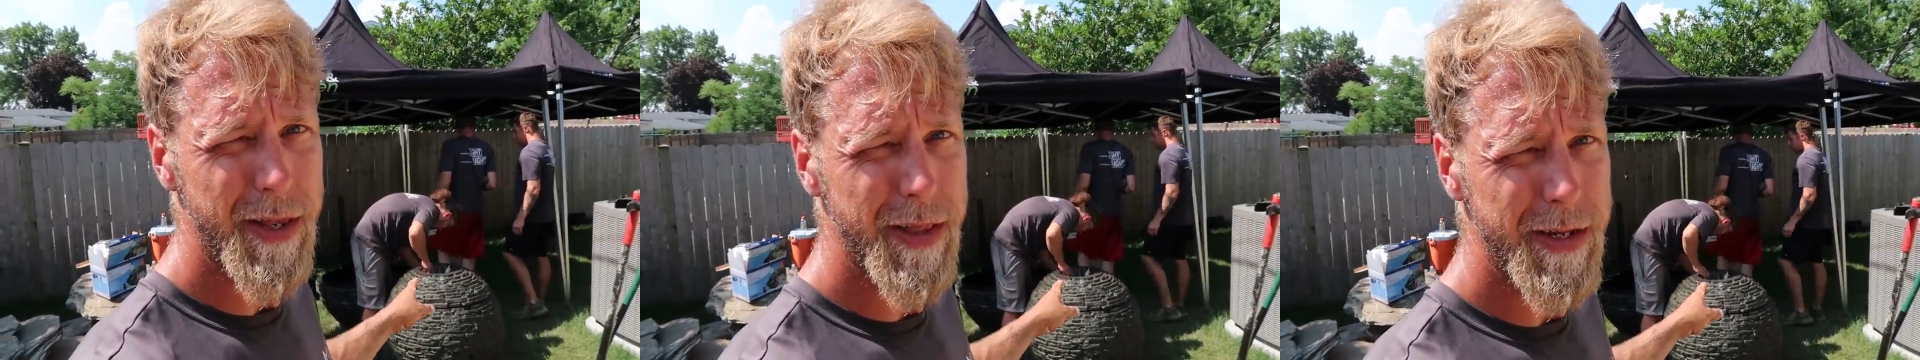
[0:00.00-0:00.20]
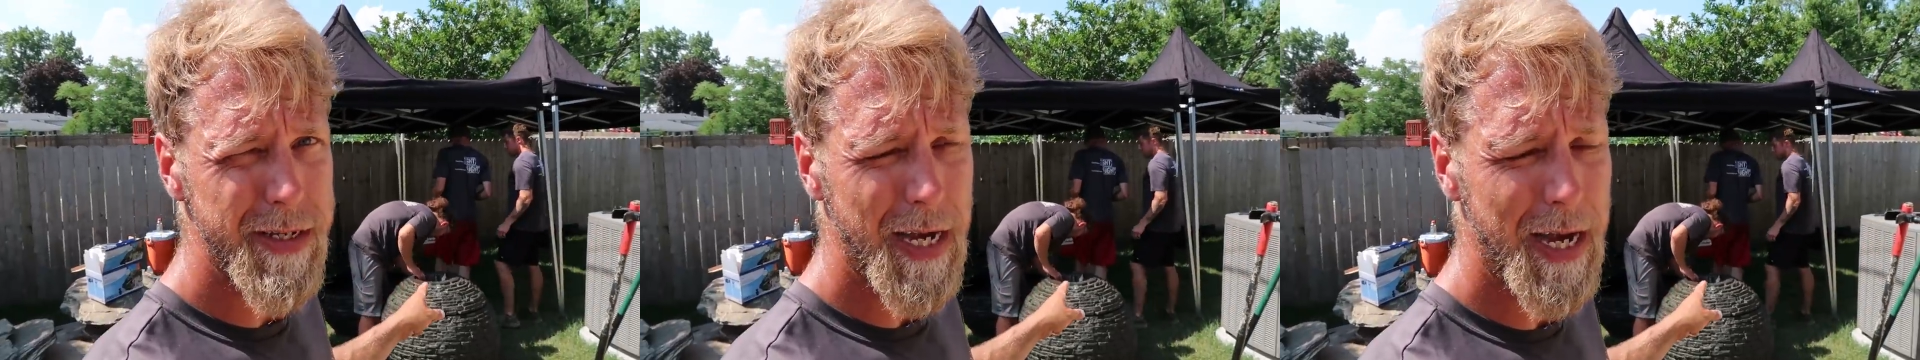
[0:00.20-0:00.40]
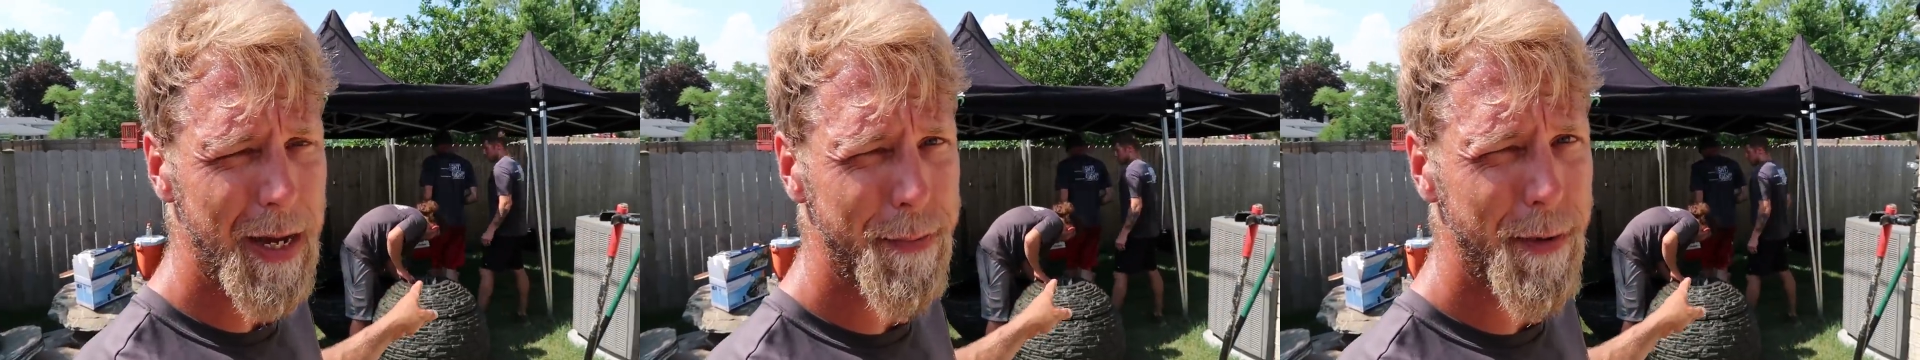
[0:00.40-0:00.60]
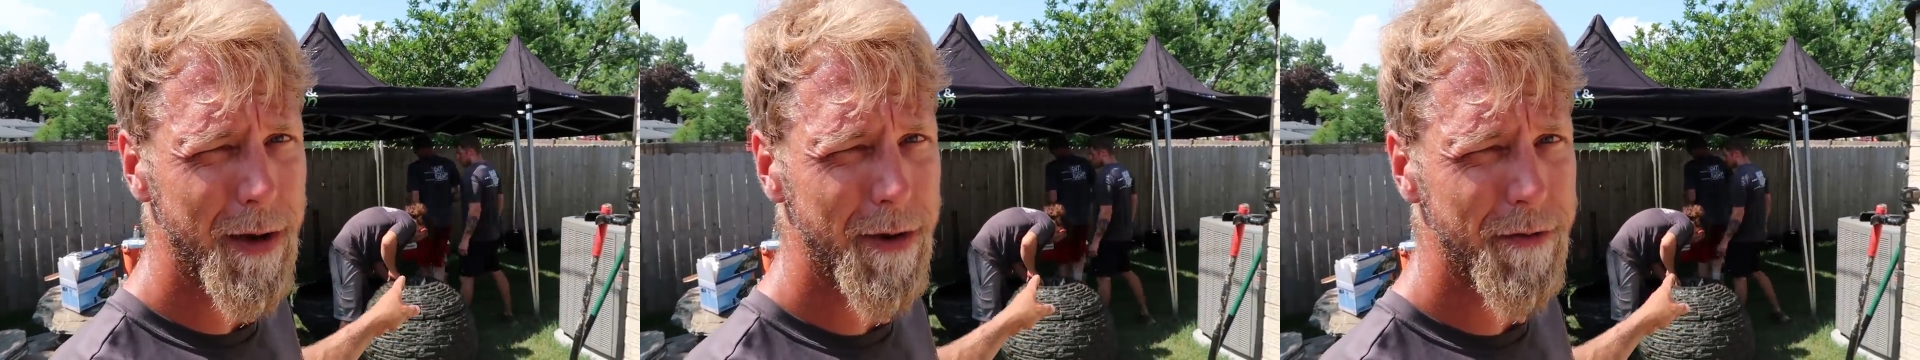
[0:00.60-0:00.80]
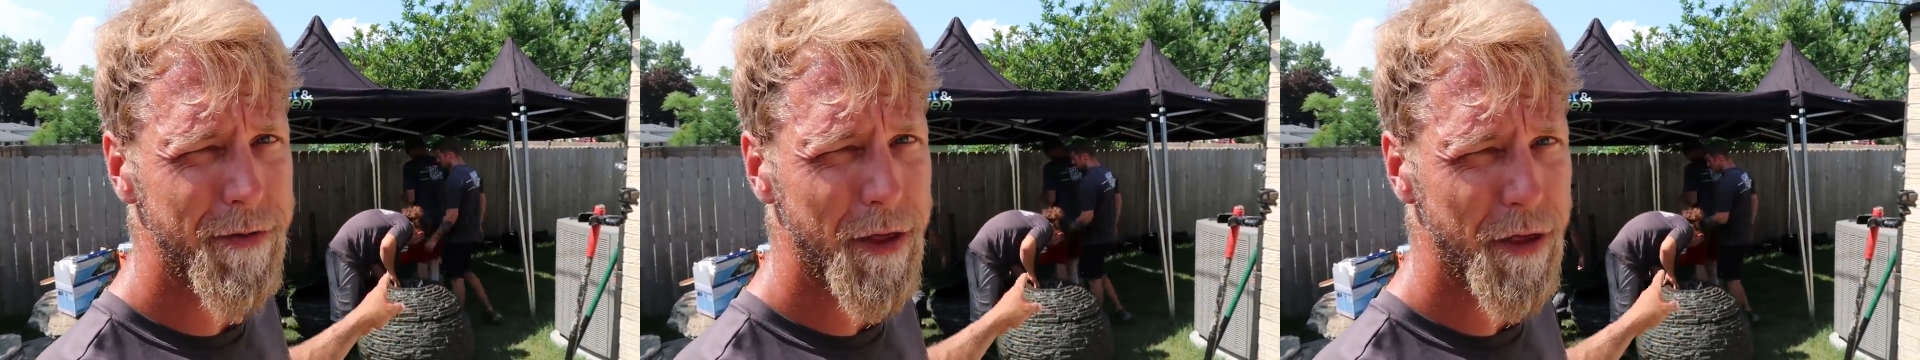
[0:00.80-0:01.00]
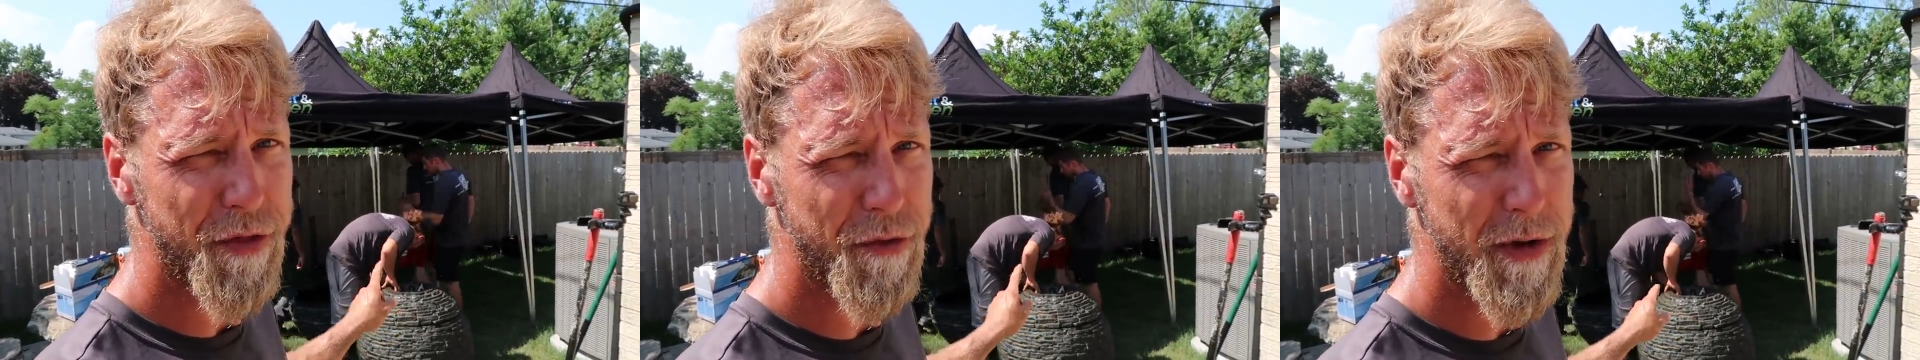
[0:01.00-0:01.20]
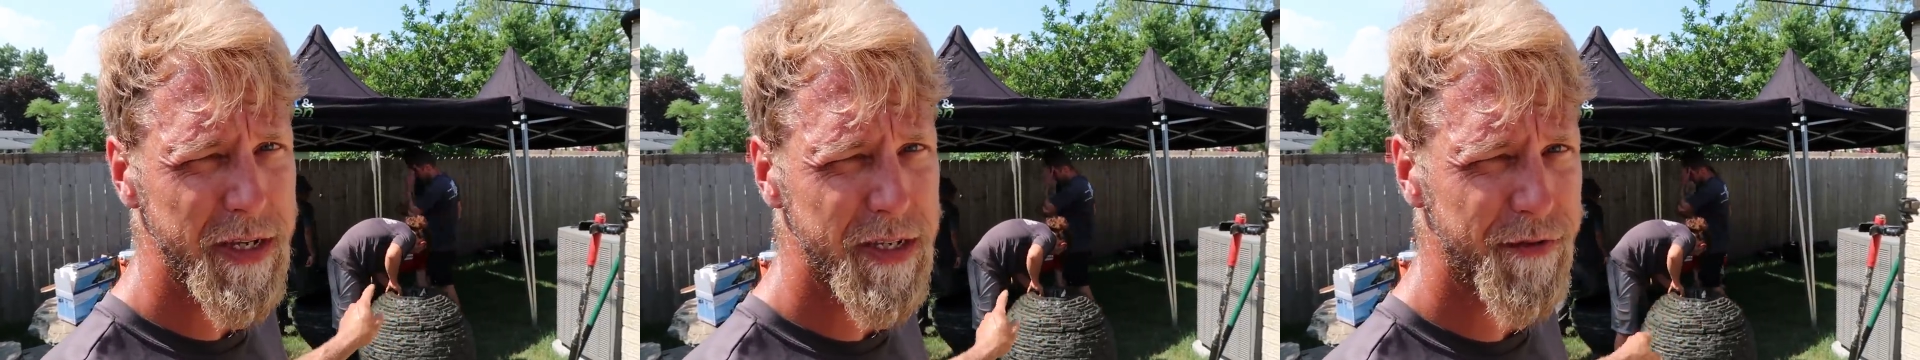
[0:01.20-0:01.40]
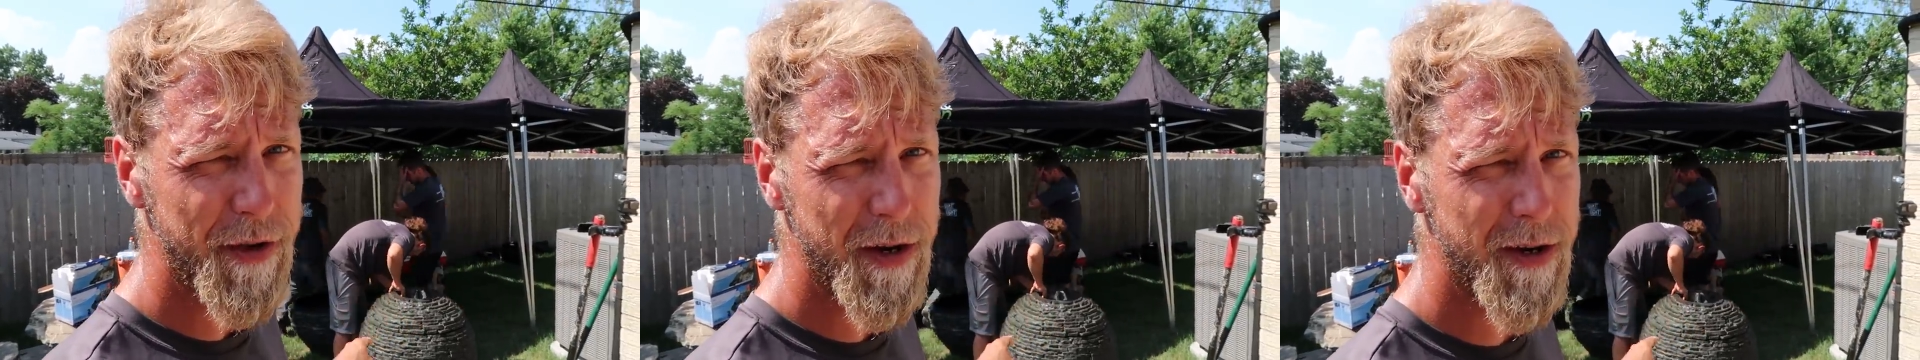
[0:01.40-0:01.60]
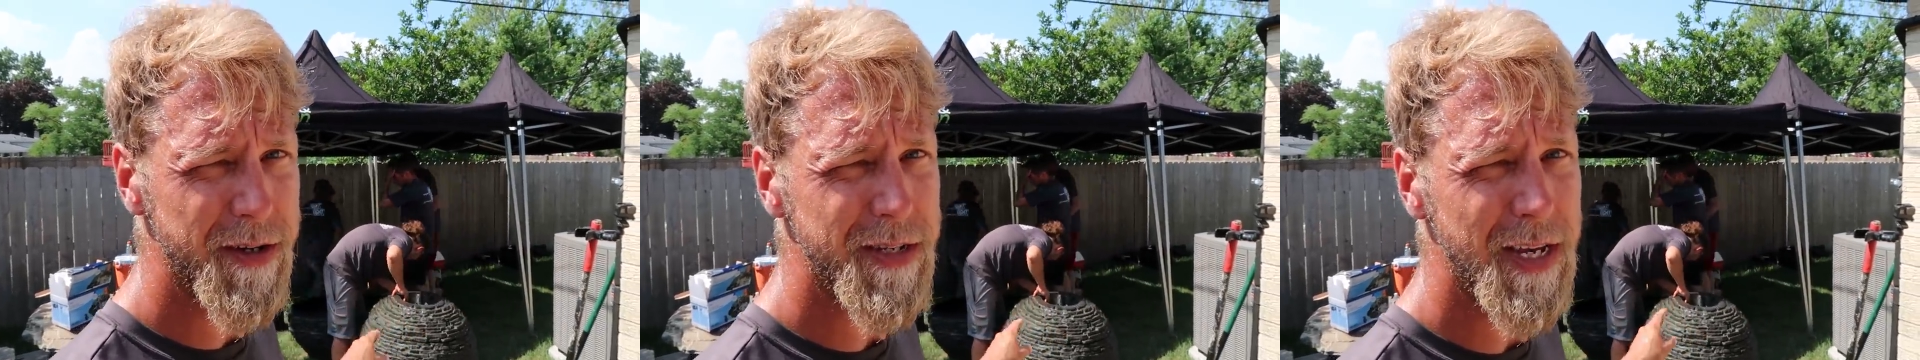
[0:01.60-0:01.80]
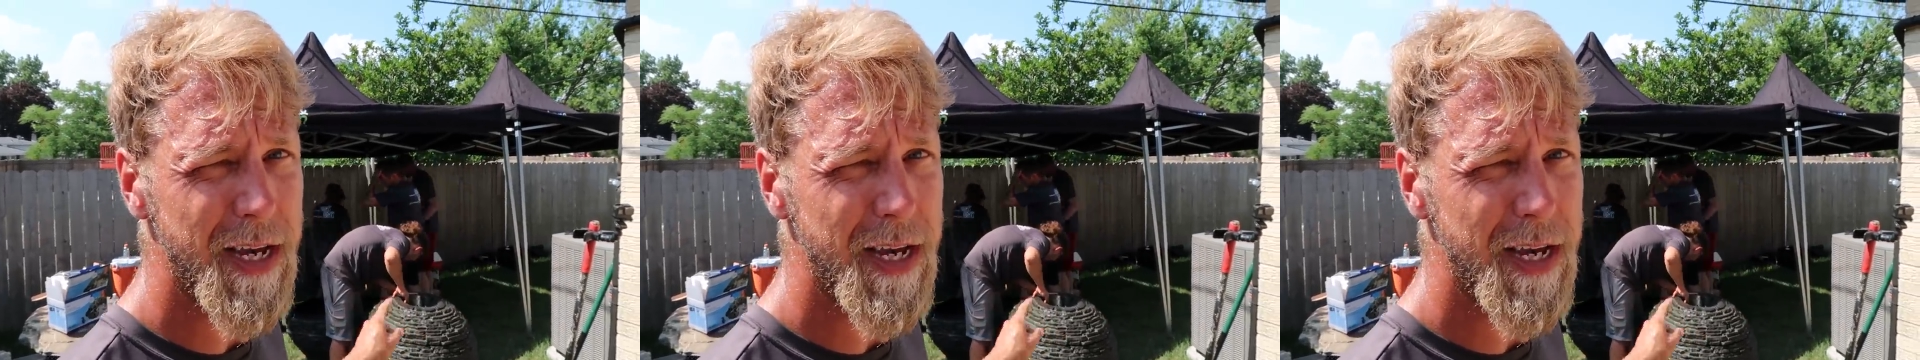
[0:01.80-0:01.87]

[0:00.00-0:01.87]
the top of the three spheres,